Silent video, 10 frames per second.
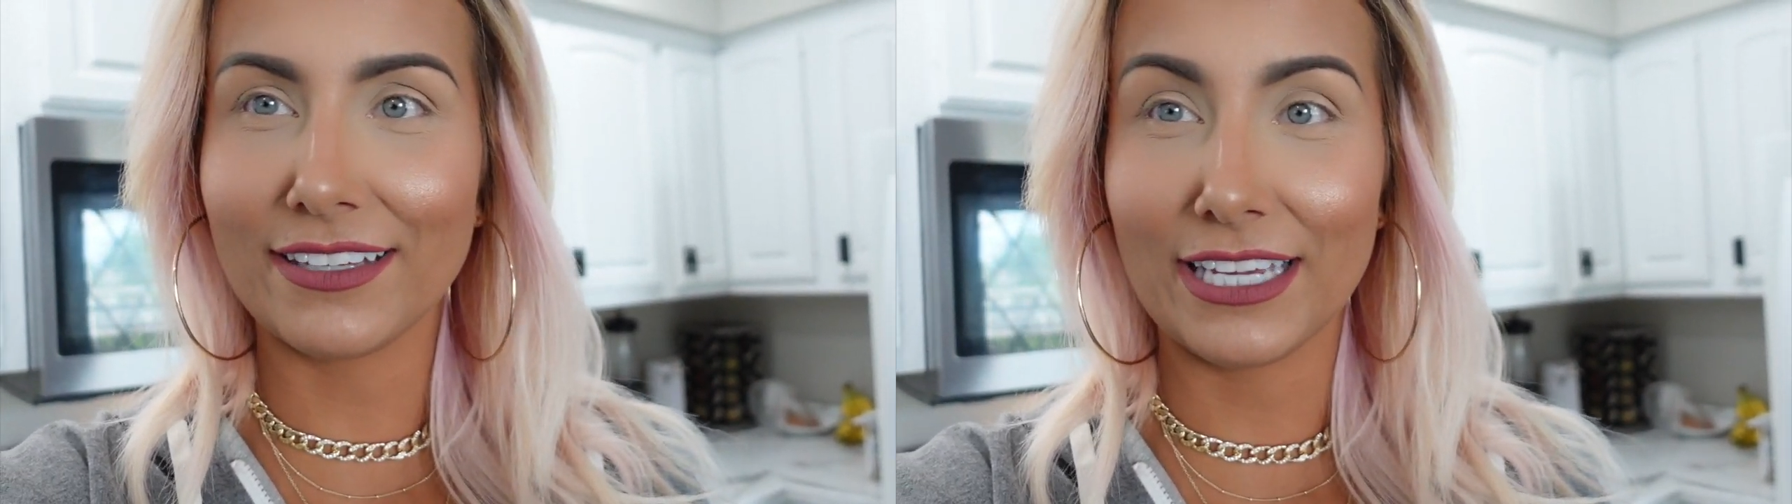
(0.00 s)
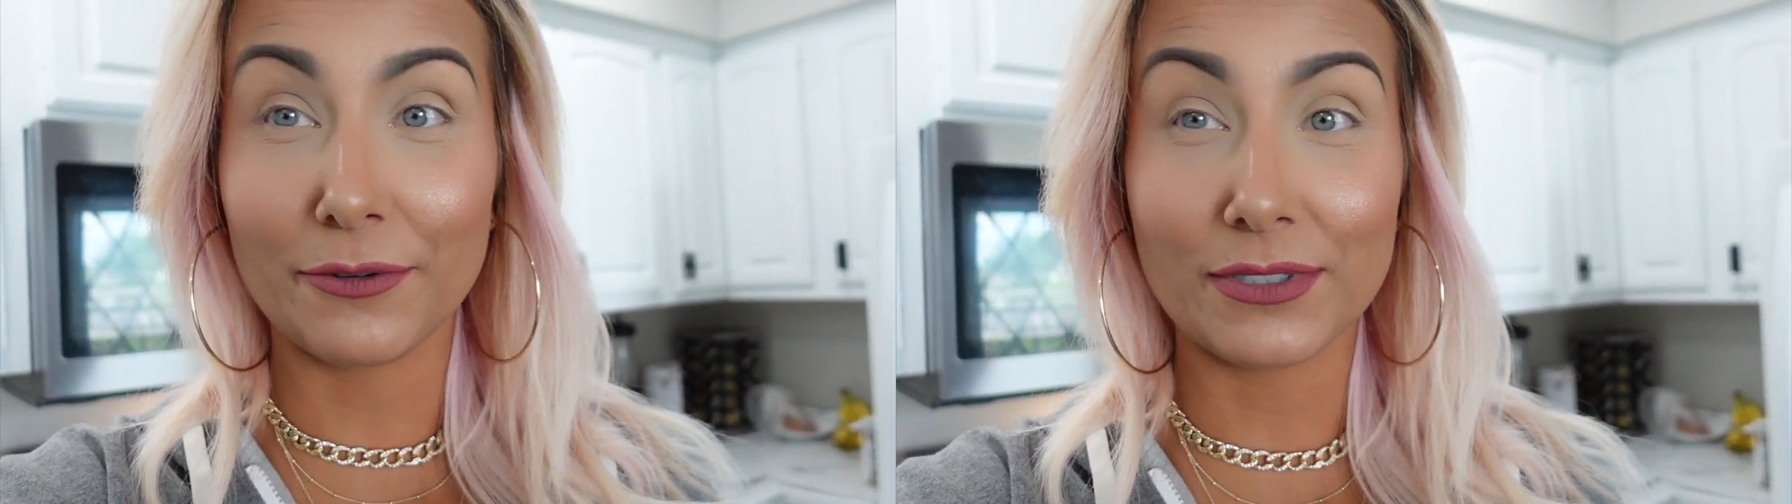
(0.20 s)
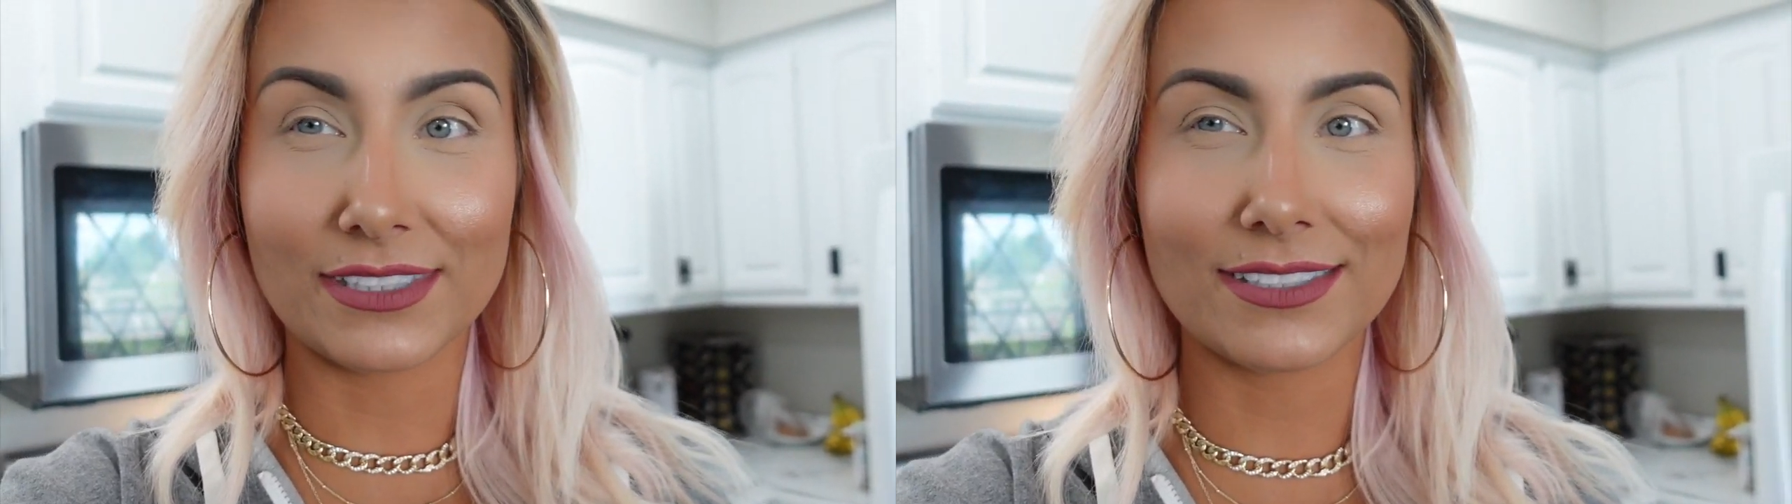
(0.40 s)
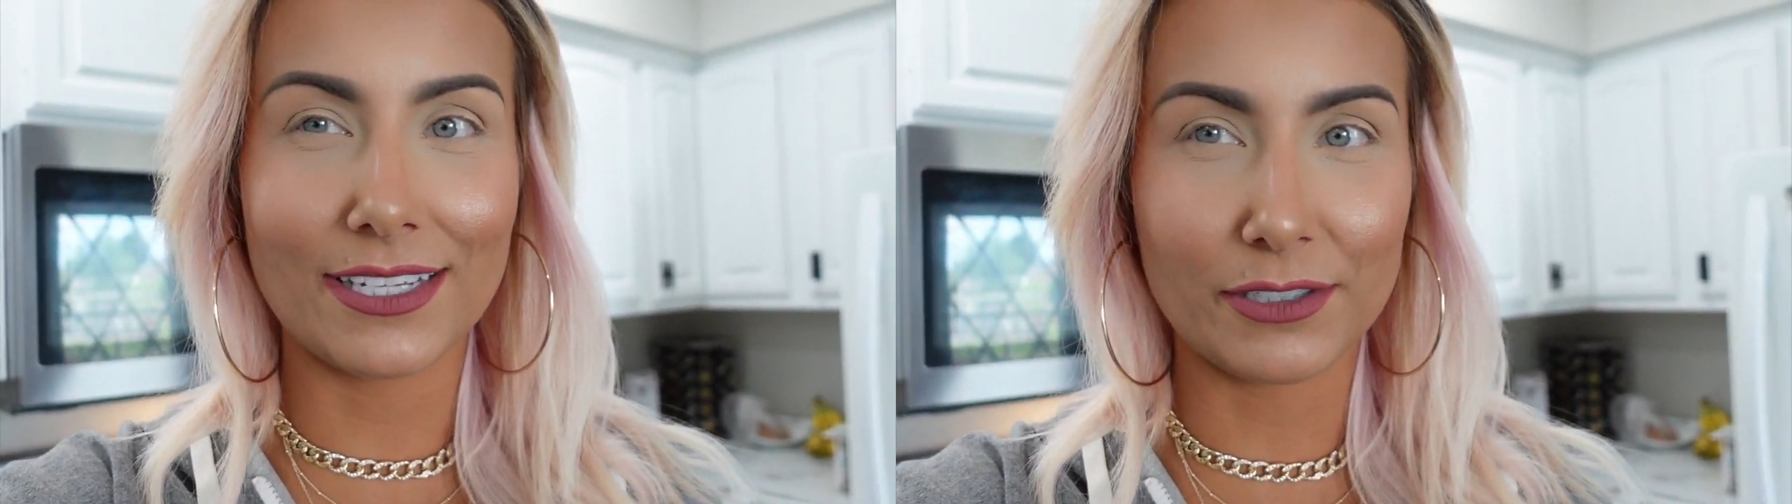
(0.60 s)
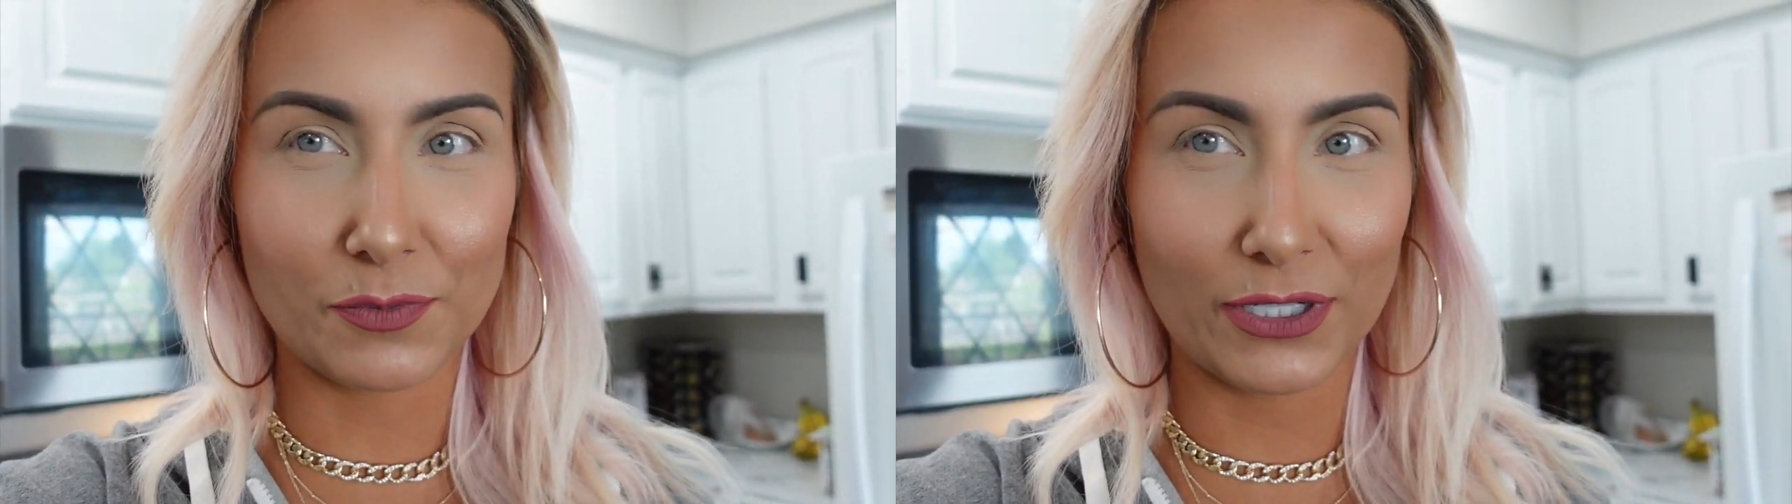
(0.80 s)
it was
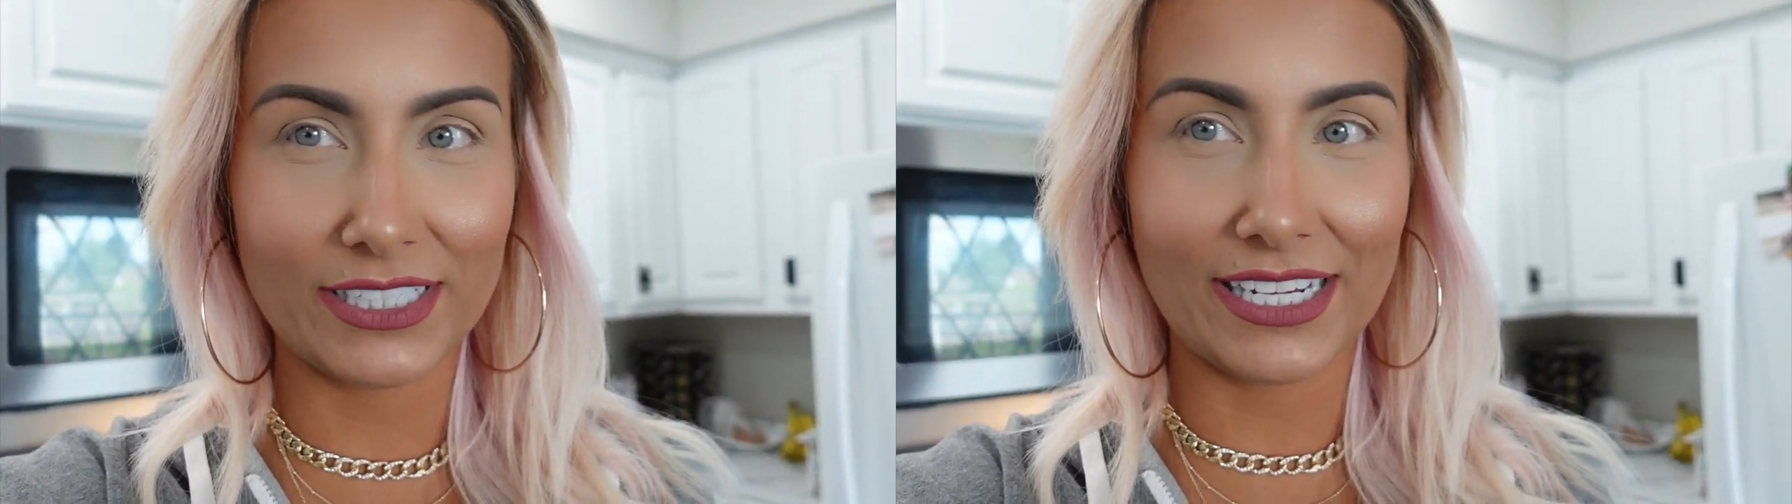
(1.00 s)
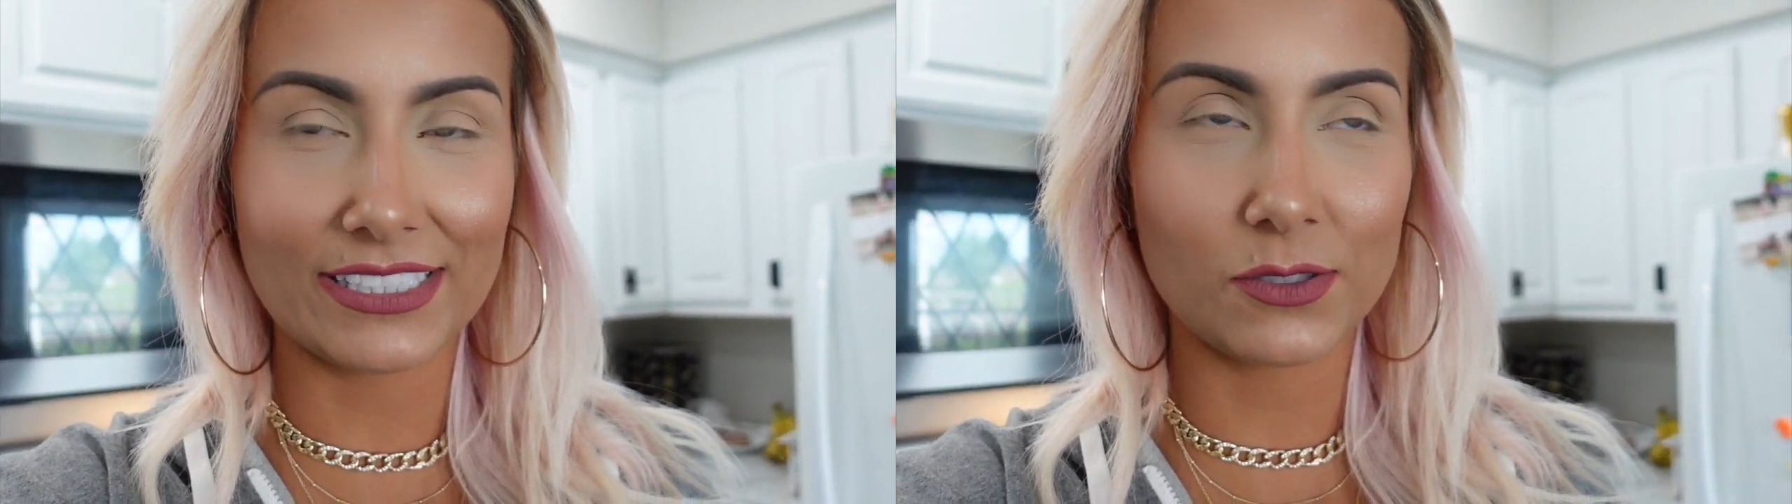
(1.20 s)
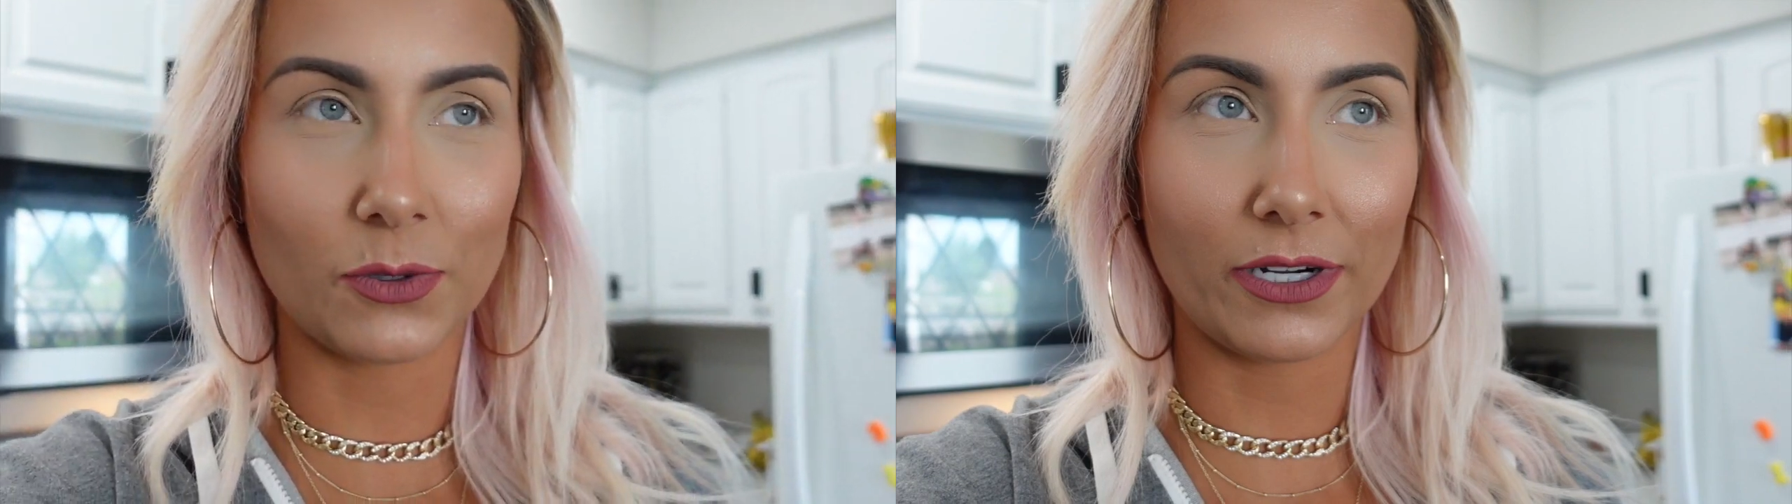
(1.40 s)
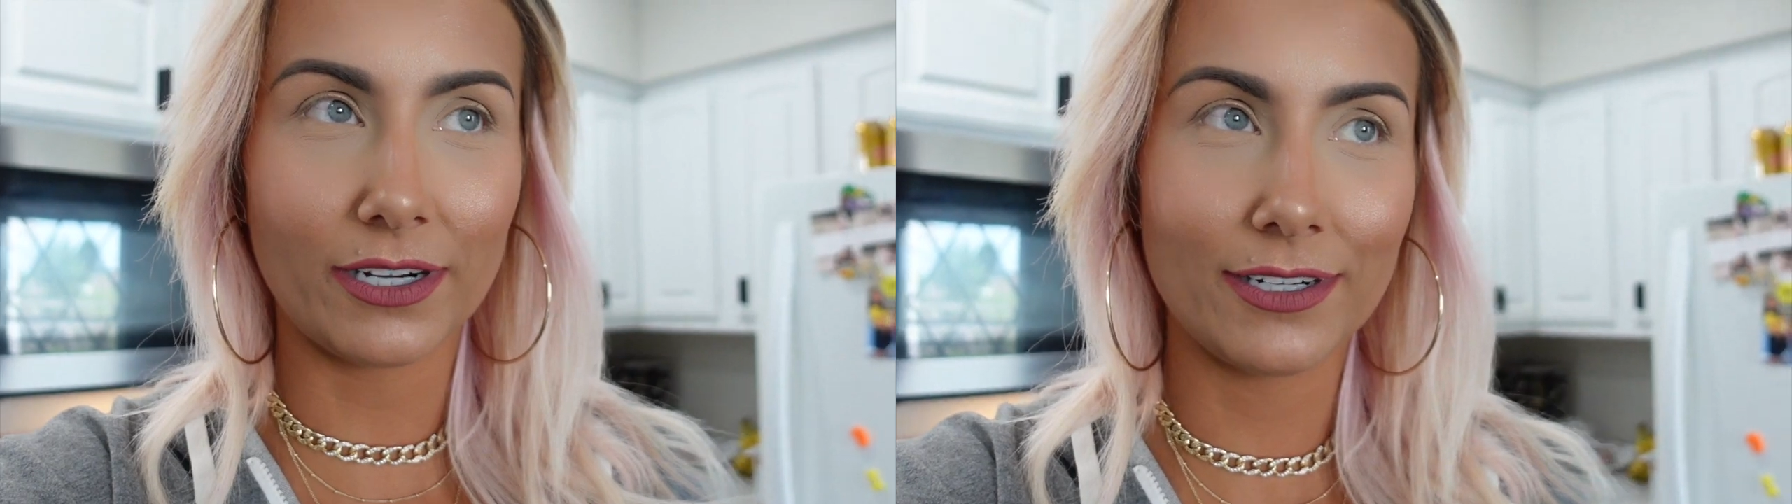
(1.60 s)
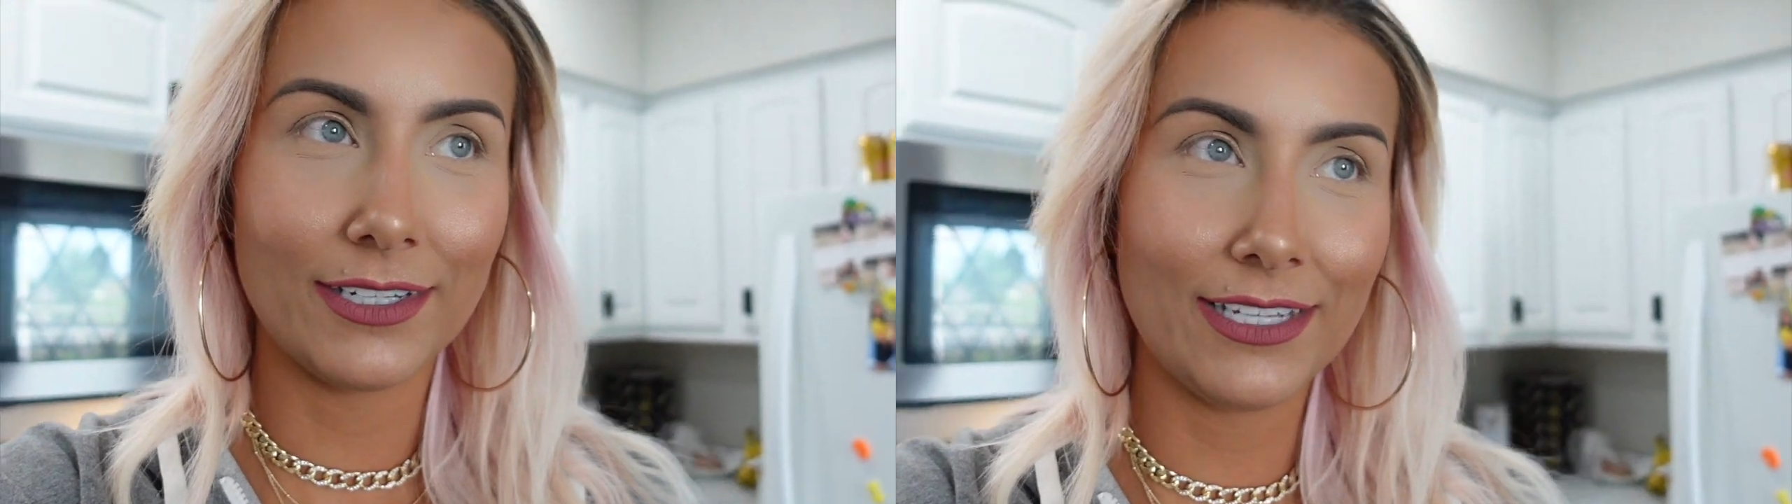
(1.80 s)
pretty dang sore.